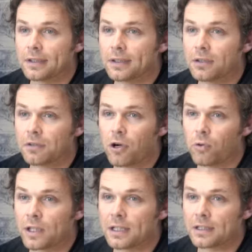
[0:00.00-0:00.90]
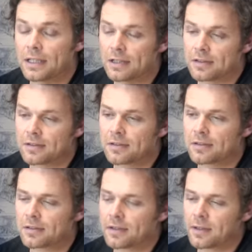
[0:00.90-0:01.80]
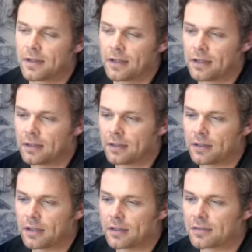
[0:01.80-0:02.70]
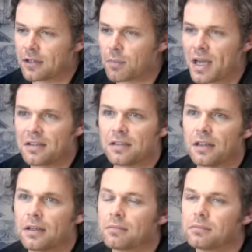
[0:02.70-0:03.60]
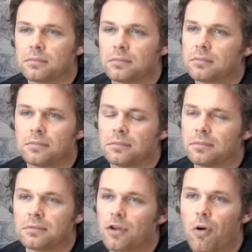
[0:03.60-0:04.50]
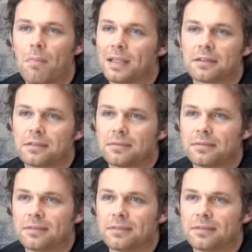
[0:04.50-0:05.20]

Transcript: uh, of Conan is, is the amazing combat.